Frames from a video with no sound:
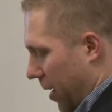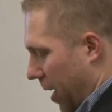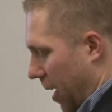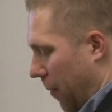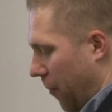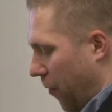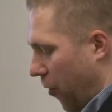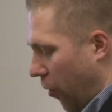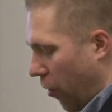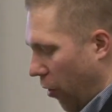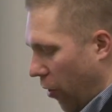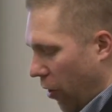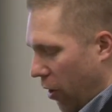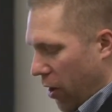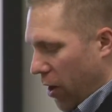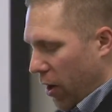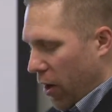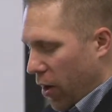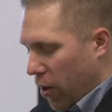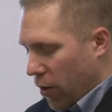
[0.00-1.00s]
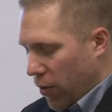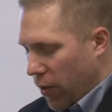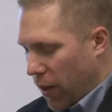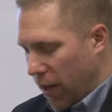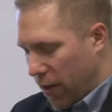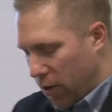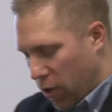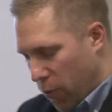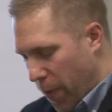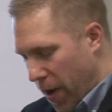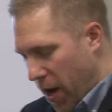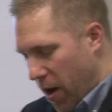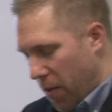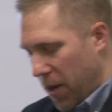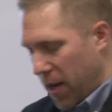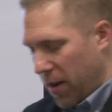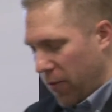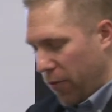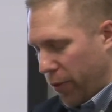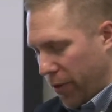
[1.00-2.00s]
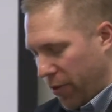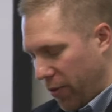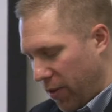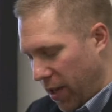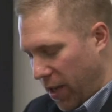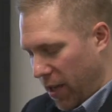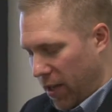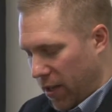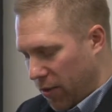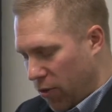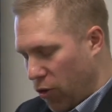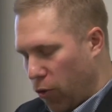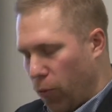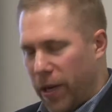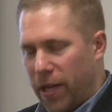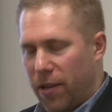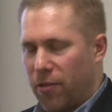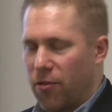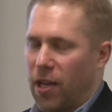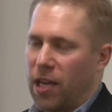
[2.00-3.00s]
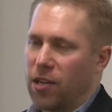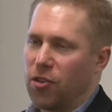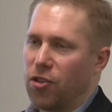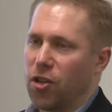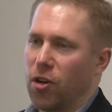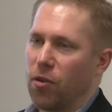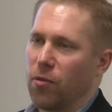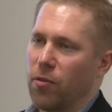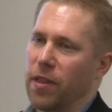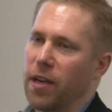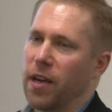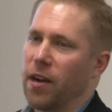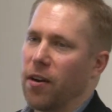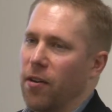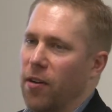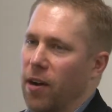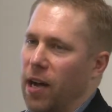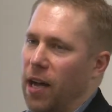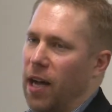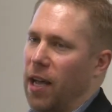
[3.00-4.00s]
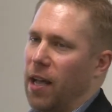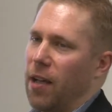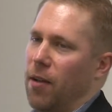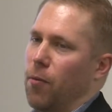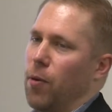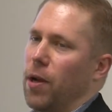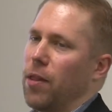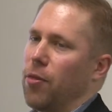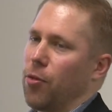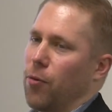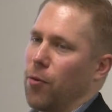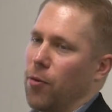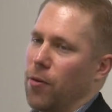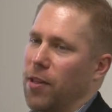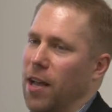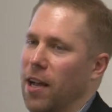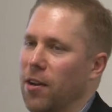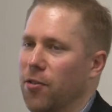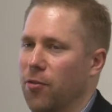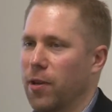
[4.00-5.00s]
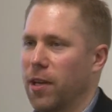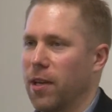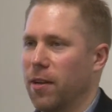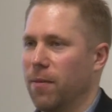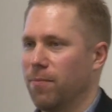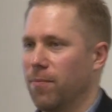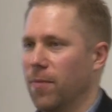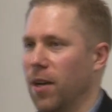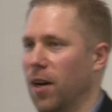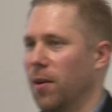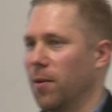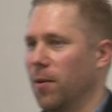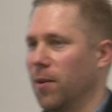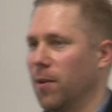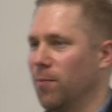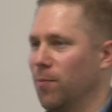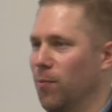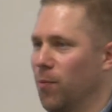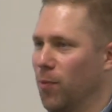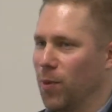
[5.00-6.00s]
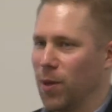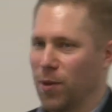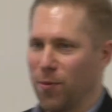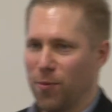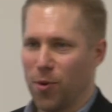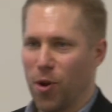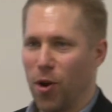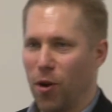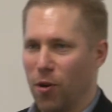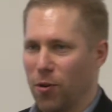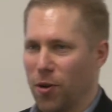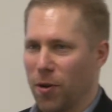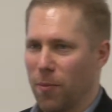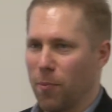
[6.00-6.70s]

Um, for the experiment with the tweets I showed there, I went through, it's actually uh, called a